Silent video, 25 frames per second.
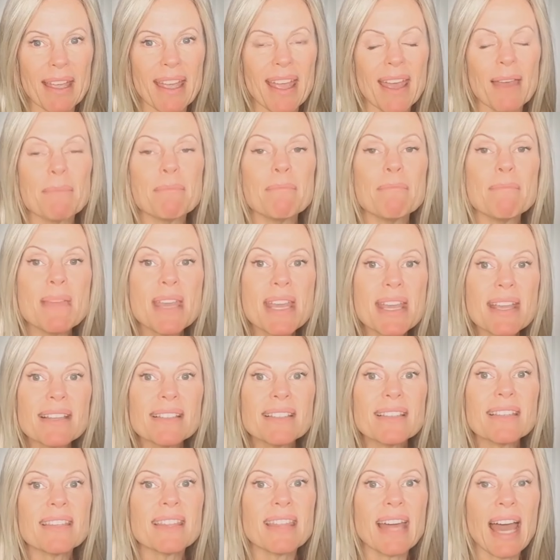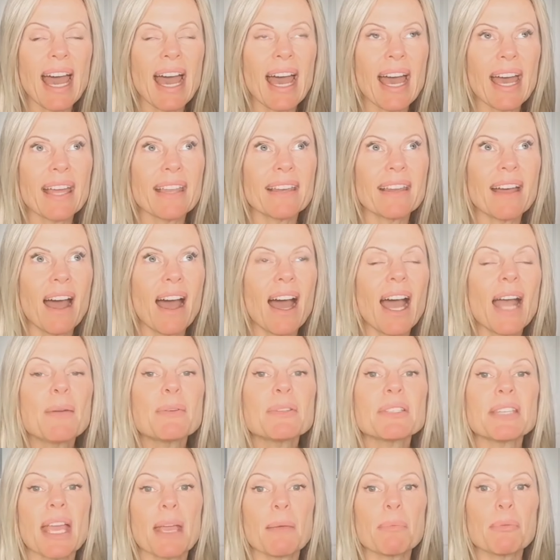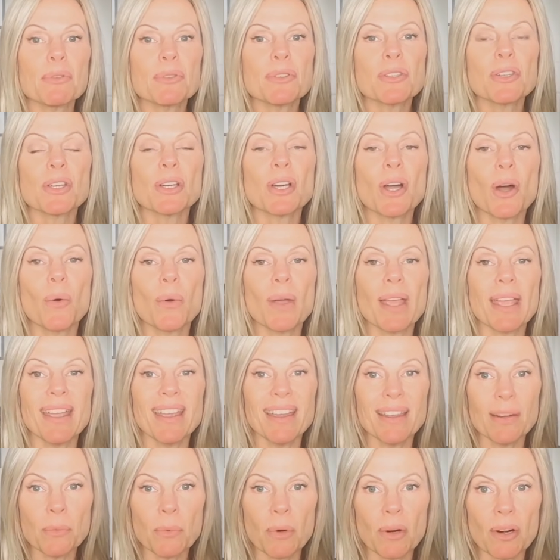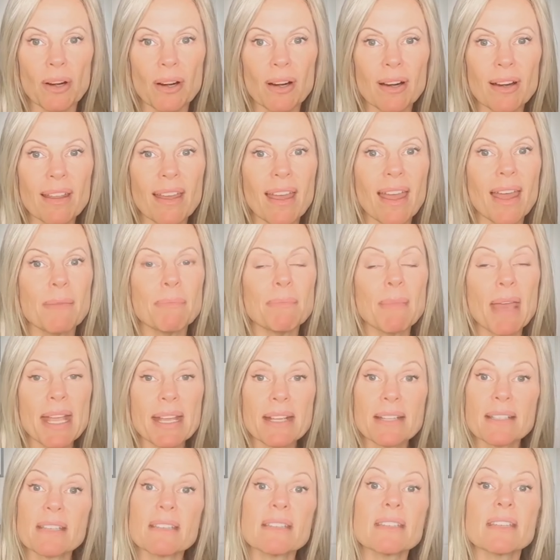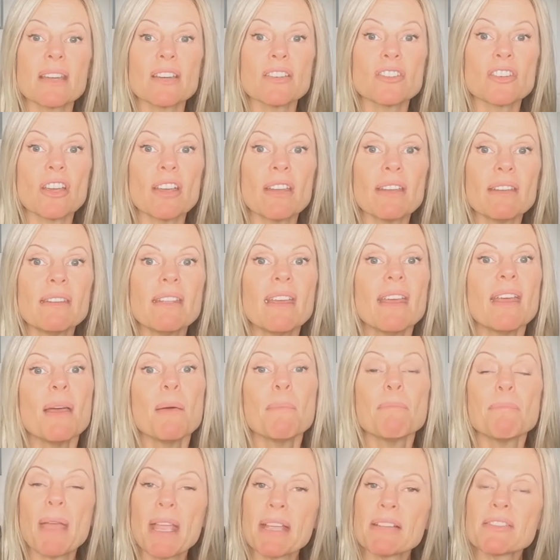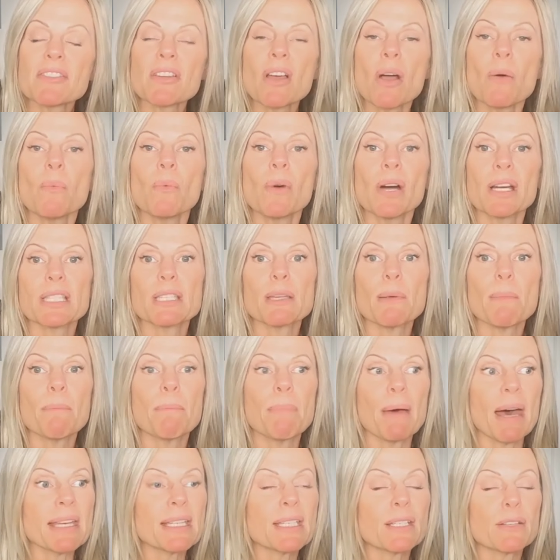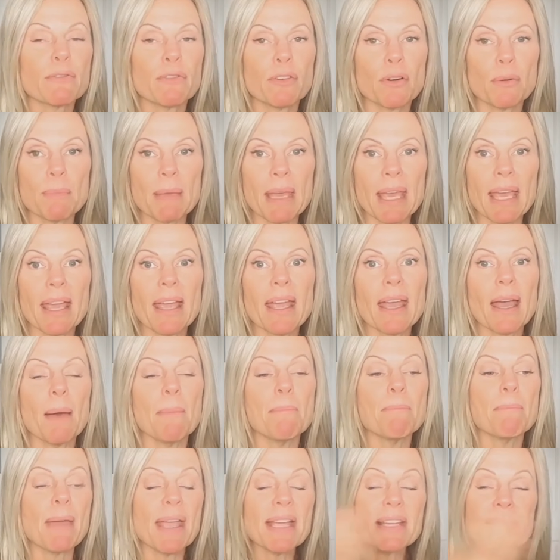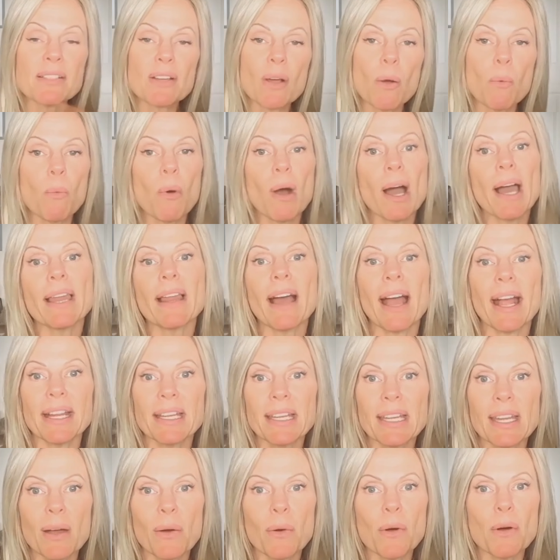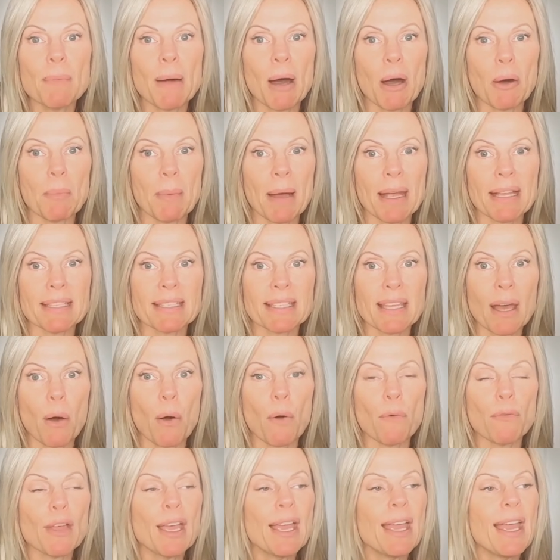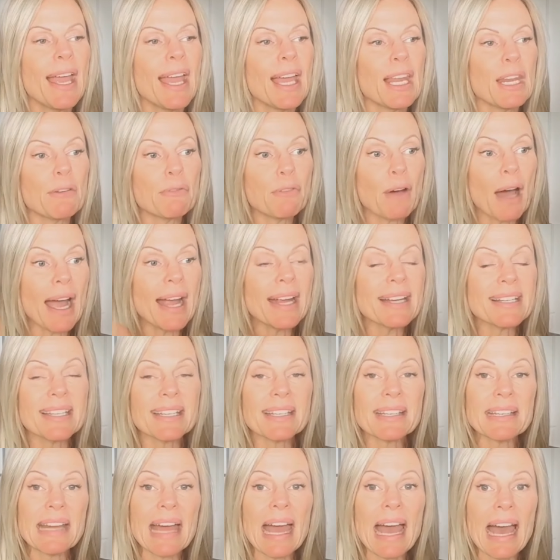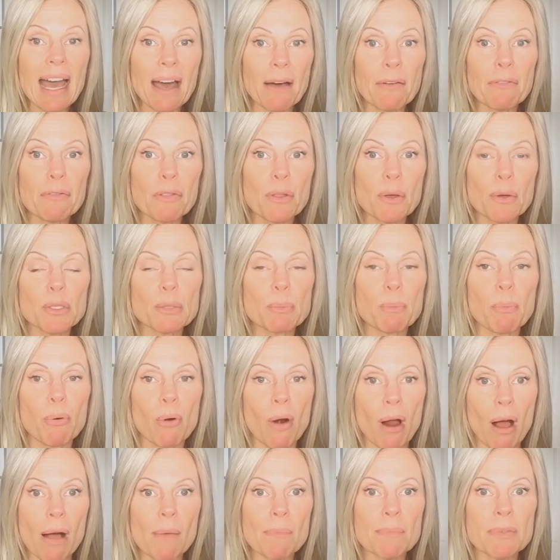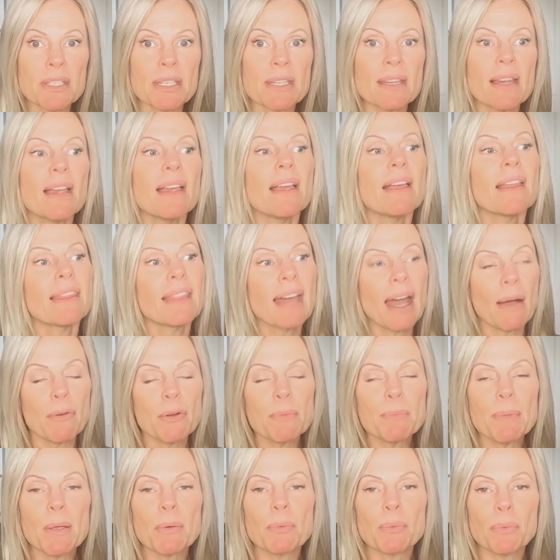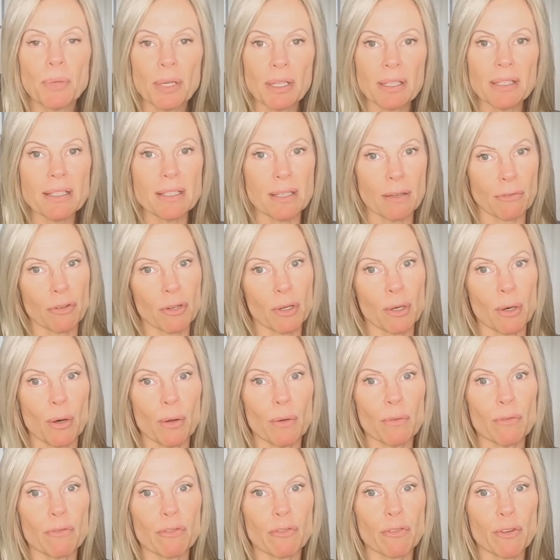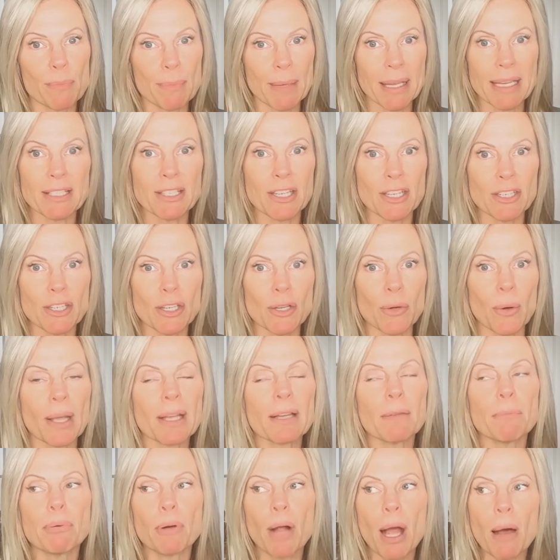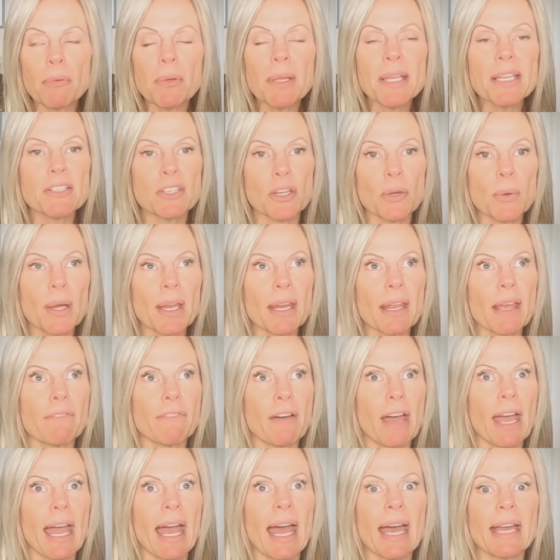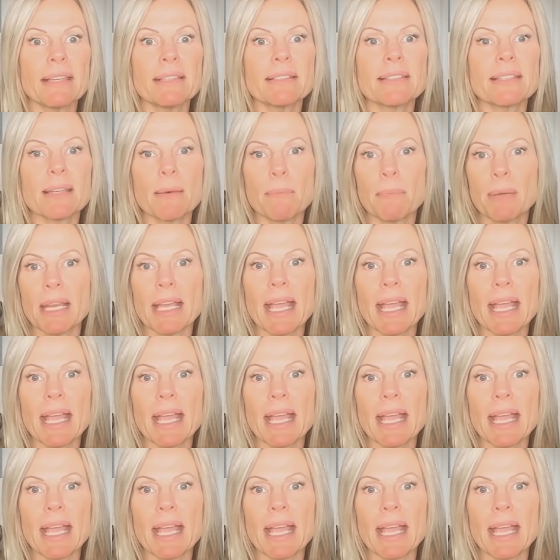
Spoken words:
It means that I was able to go inward and make a decision based on what's best for me and based on what I know about myself. And if I didn't have those prompts, that would be really difficult for me to do. I could probably do it if I had somebody